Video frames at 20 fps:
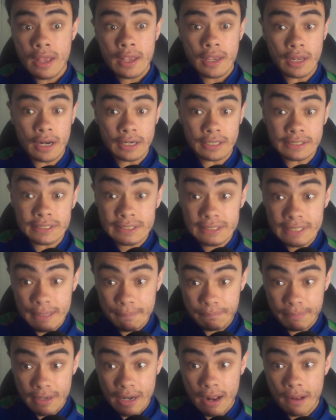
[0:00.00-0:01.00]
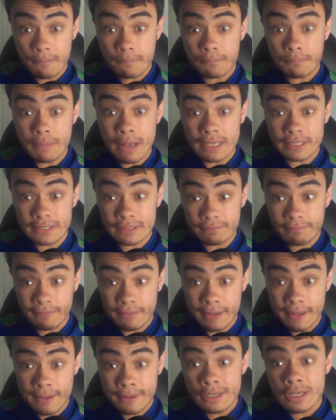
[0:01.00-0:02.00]
You know, he stepped it up
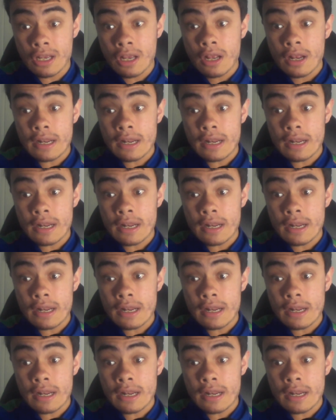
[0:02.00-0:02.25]
massively.